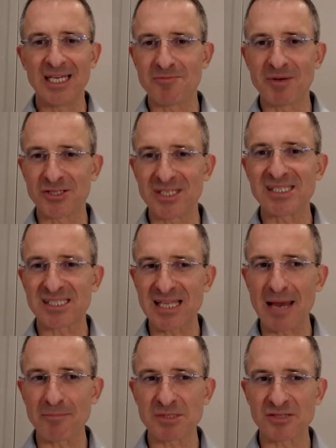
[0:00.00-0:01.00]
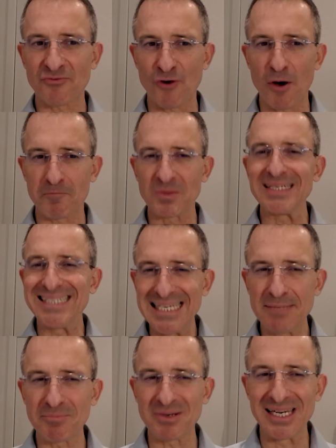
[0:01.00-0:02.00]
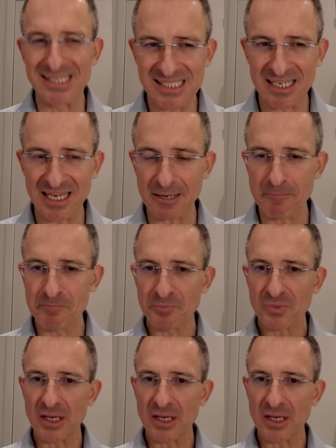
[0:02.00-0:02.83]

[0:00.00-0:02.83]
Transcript: it's because it stems from deep listening.